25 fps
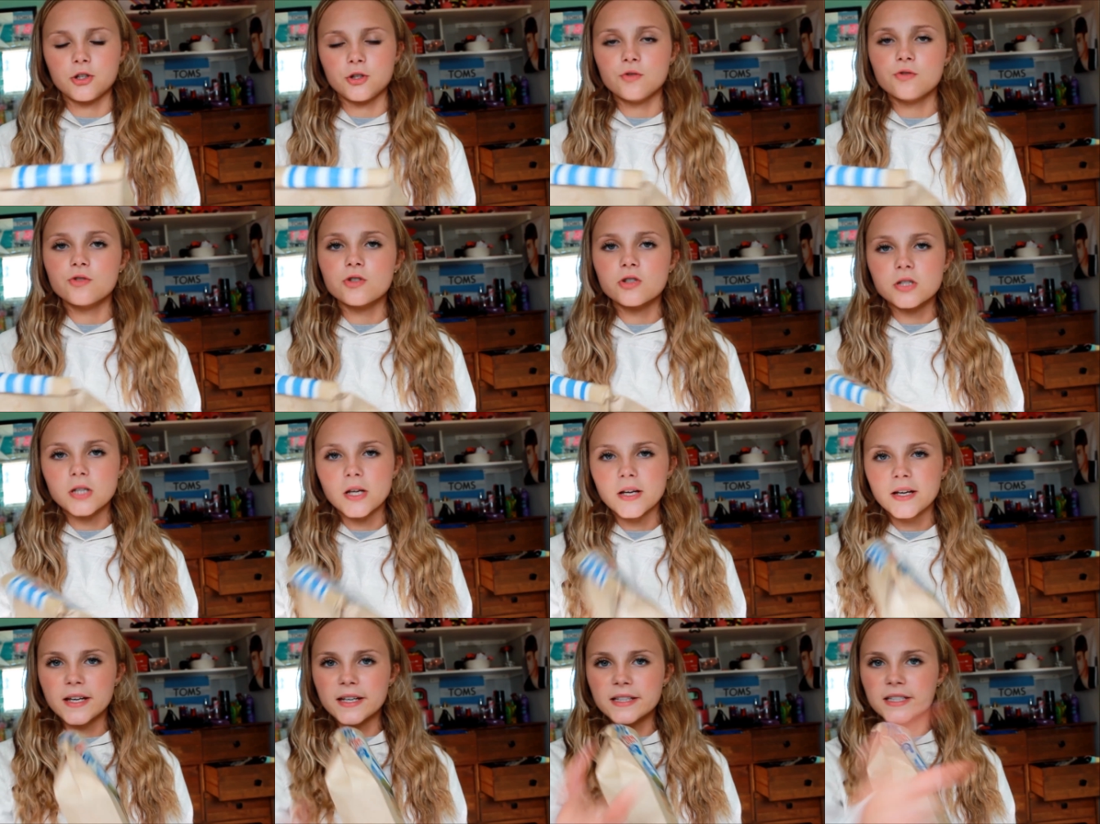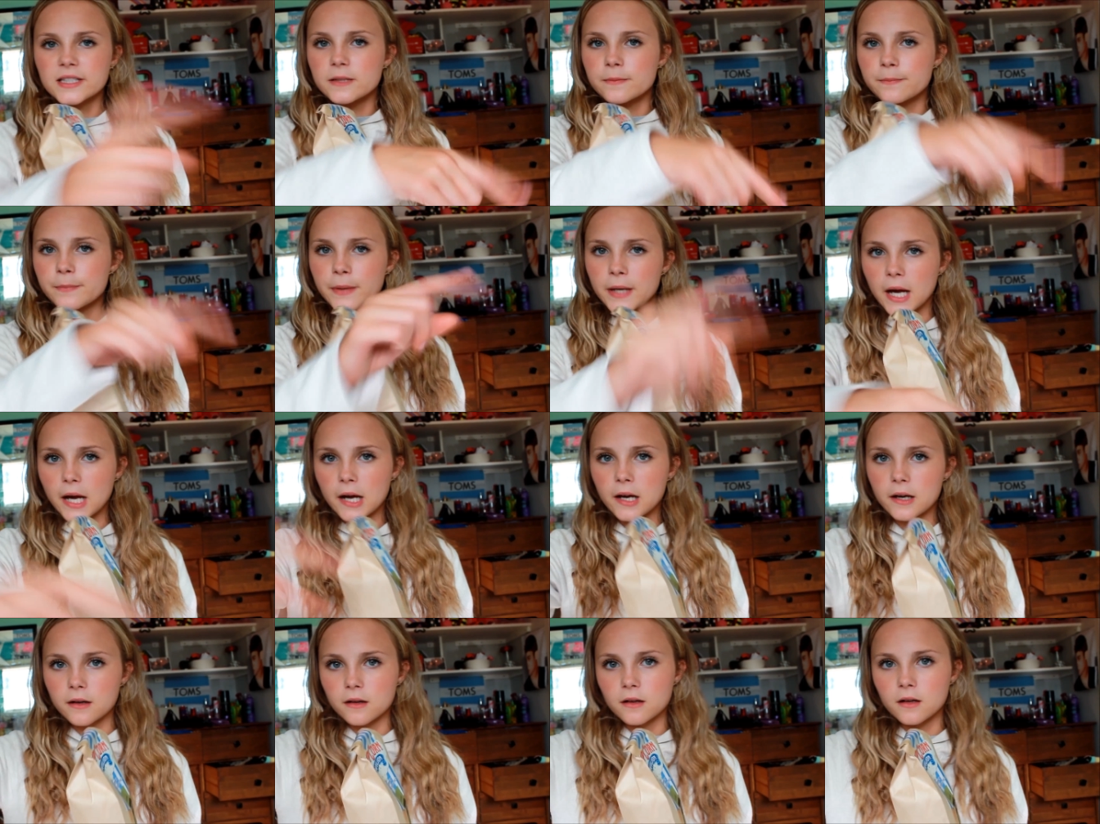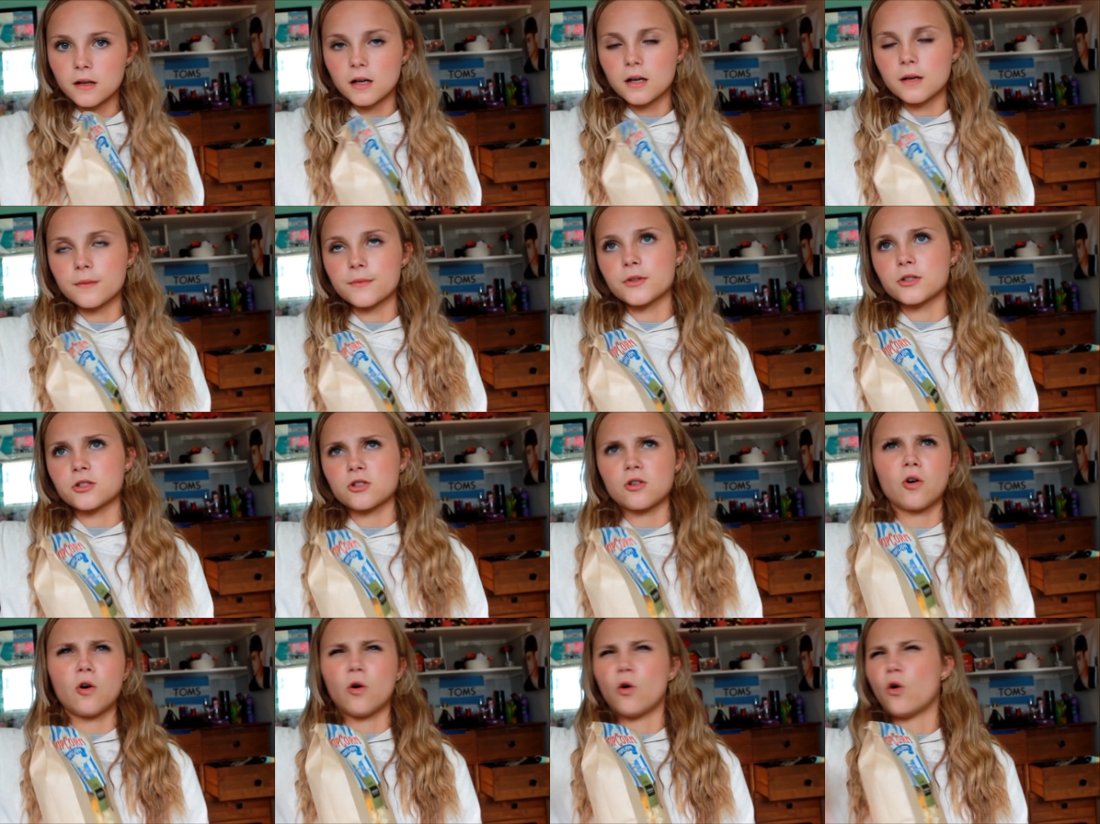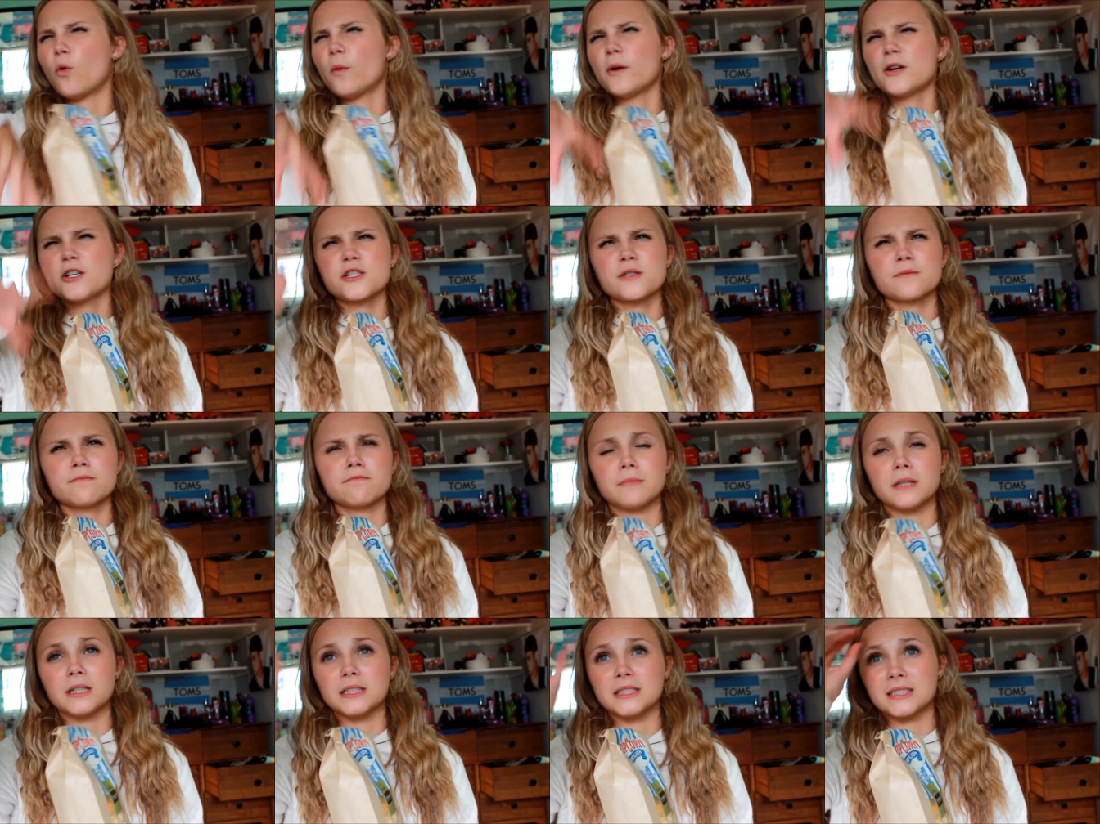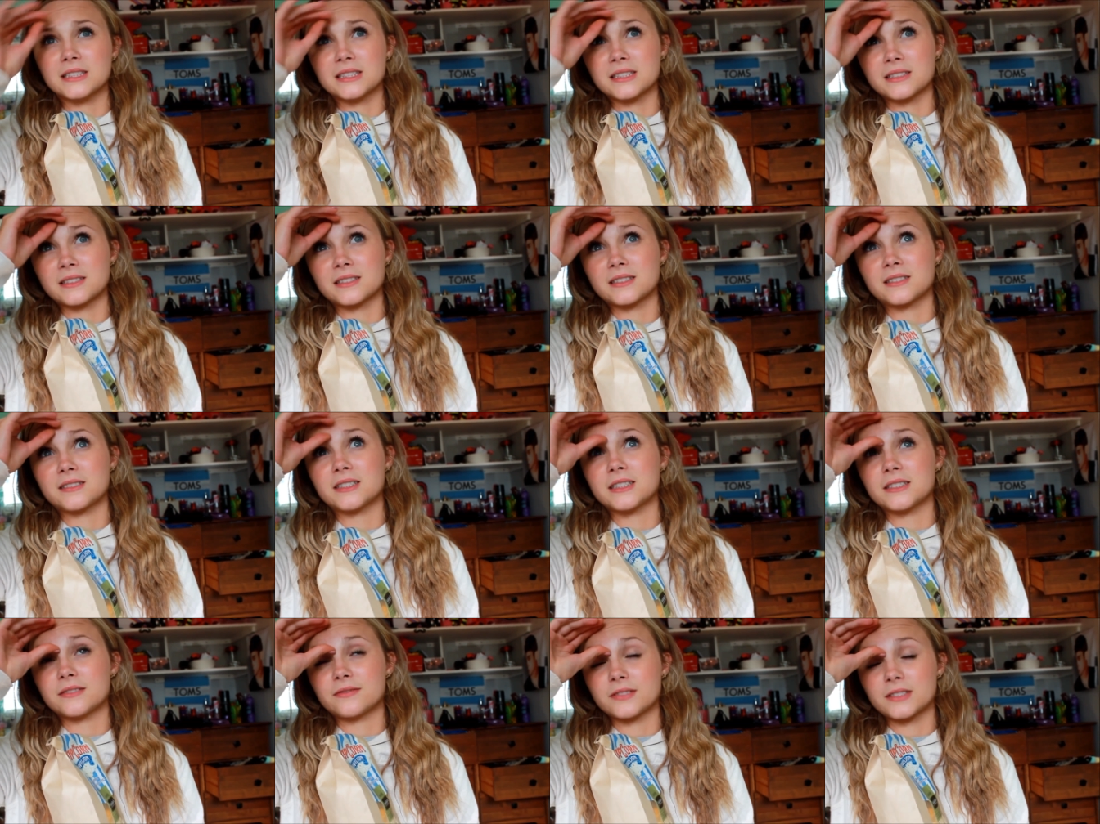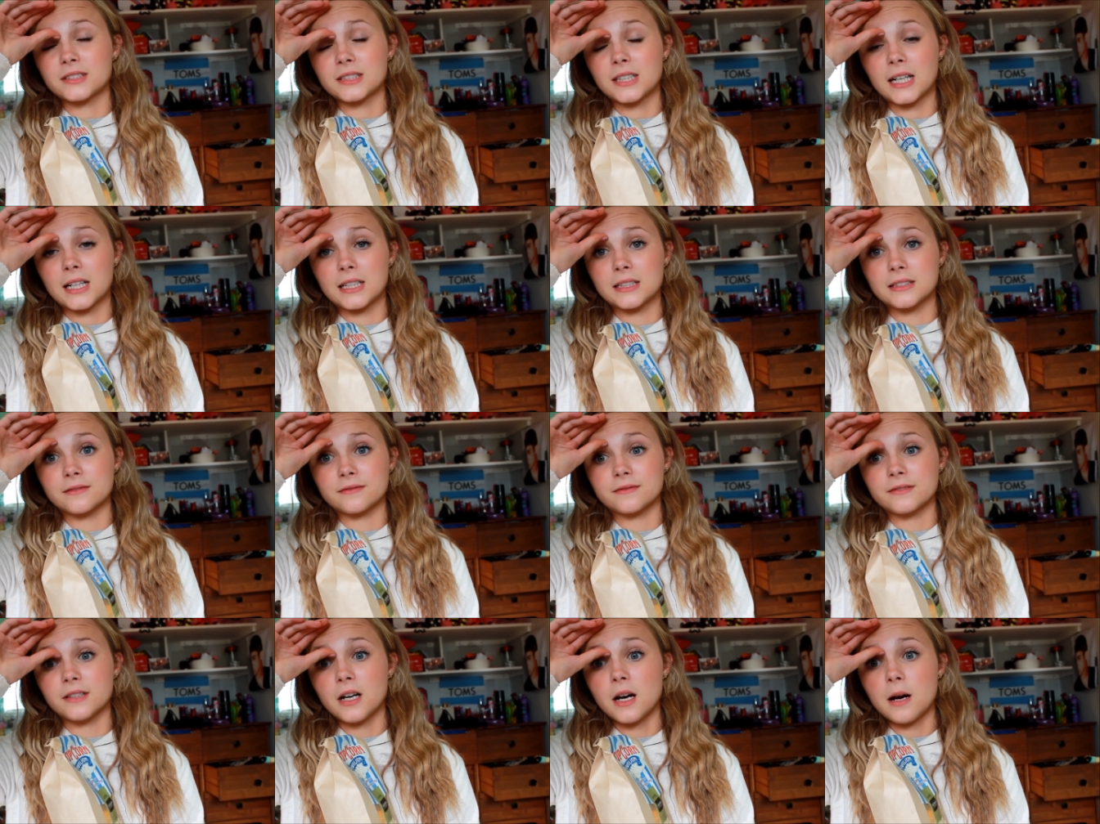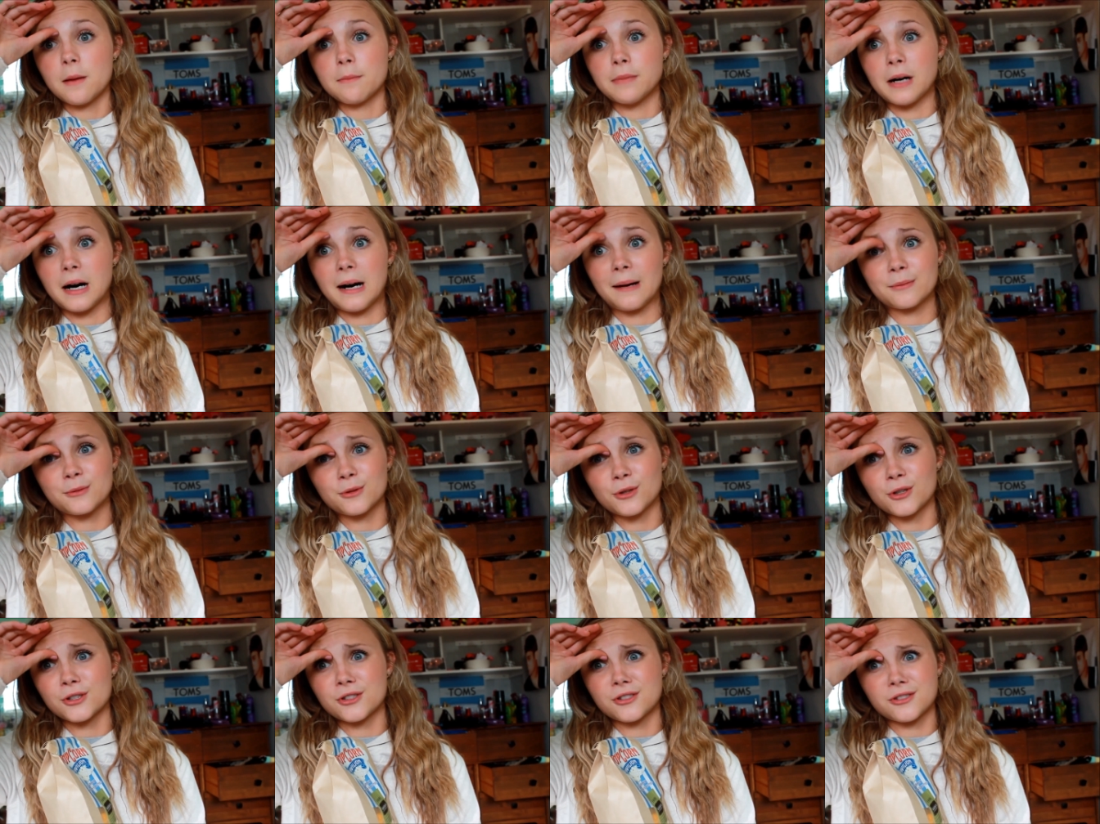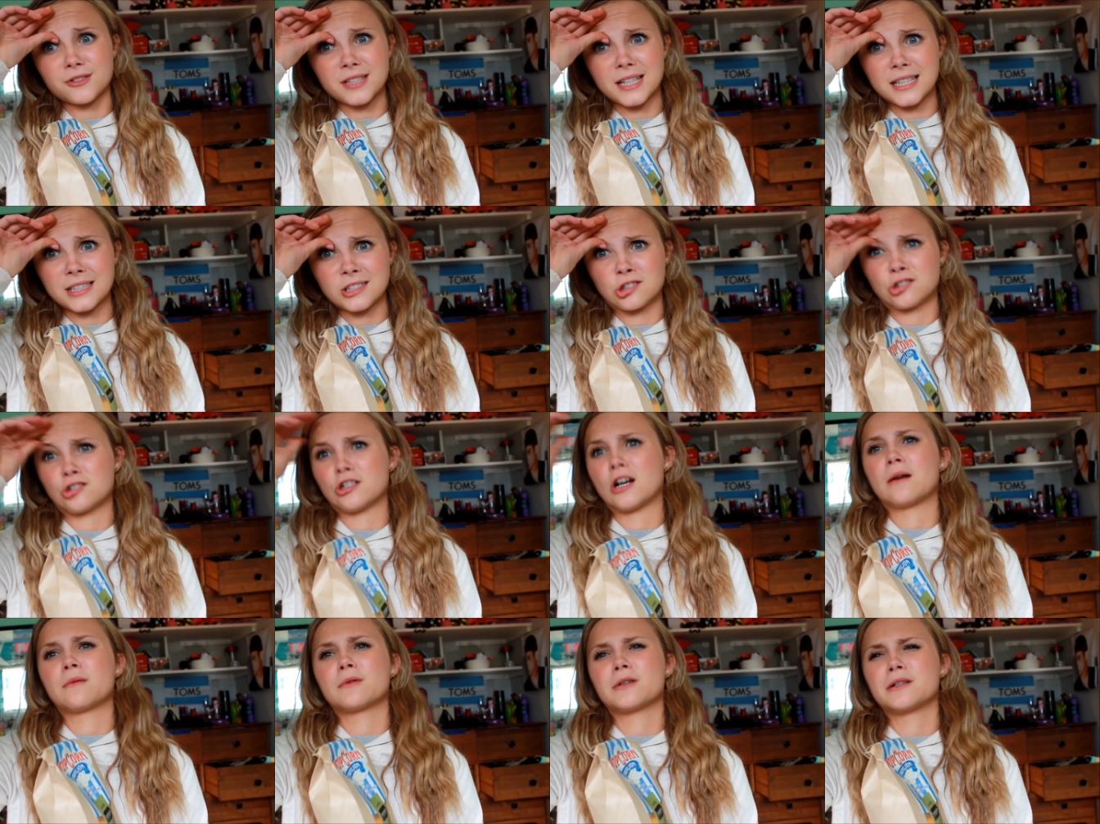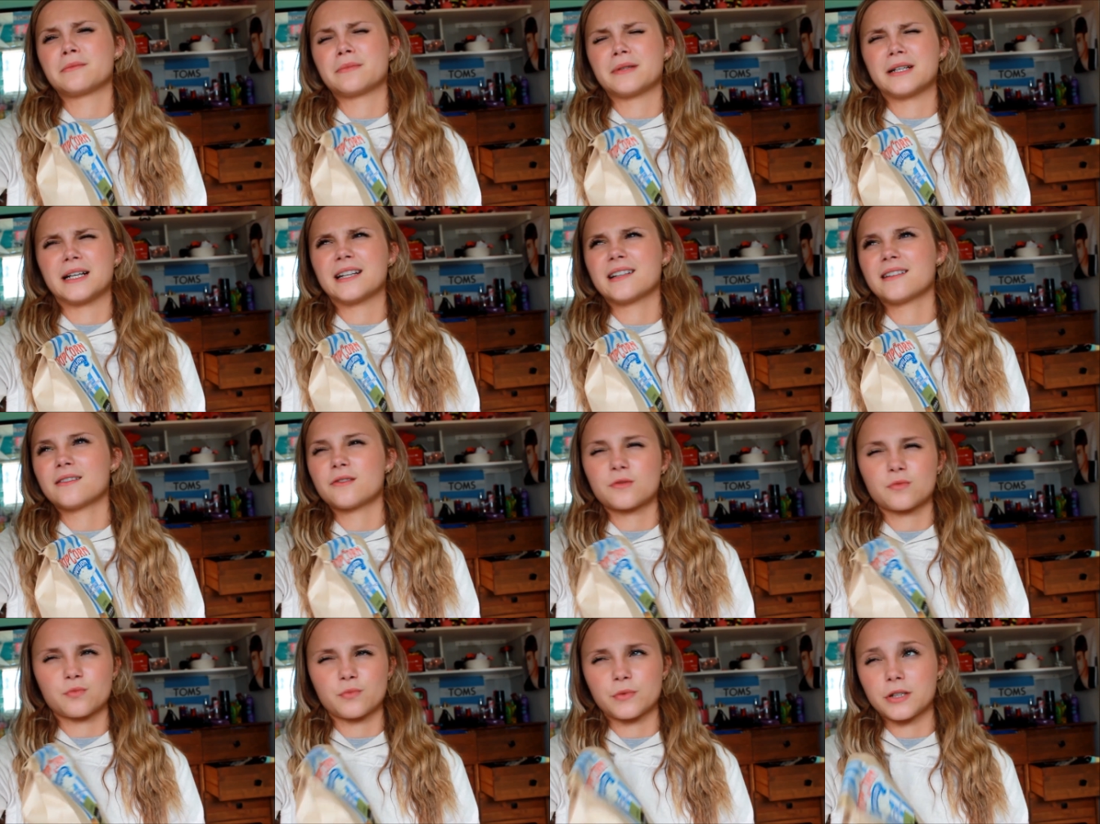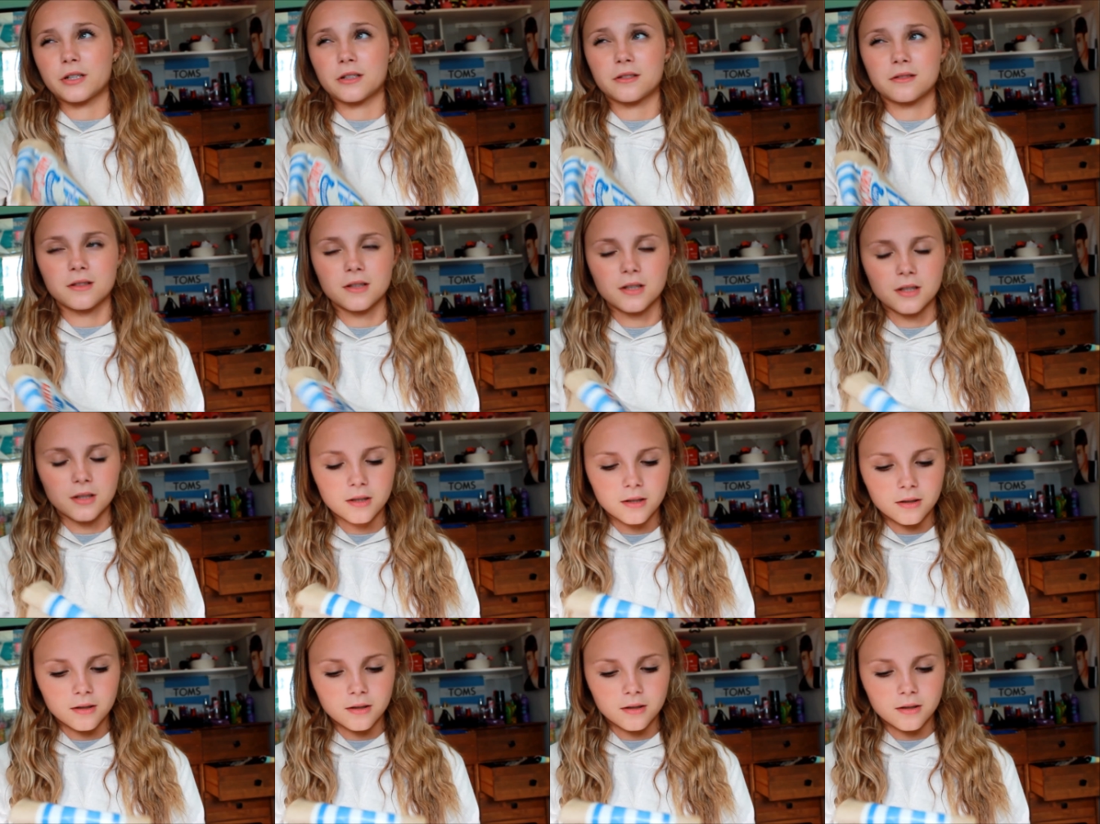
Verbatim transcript: you just like get to pick um, there's a whole bunch of millions like a different kind of popcorns. There's like strawberry banana. It was weird.